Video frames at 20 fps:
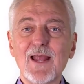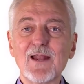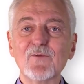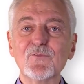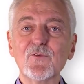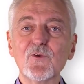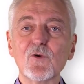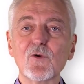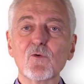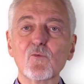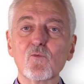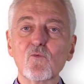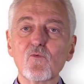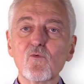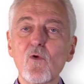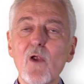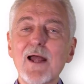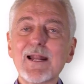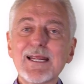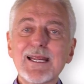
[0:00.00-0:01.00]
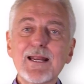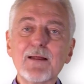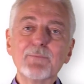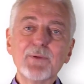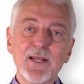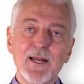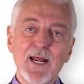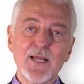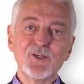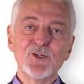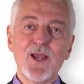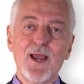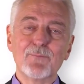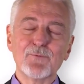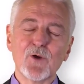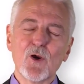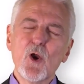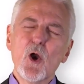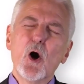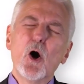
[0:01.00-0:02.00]
And if you're running a BNI
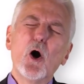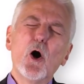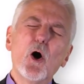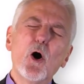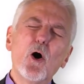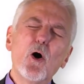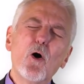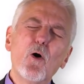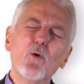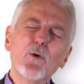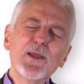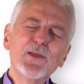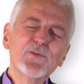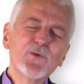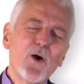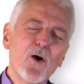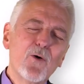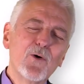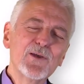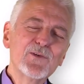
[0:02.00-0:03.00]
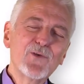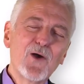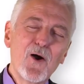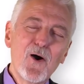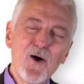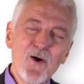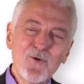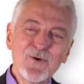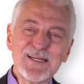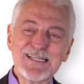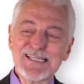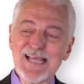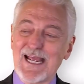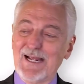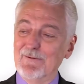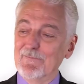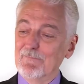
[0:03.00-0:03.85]
chapter, always, always, always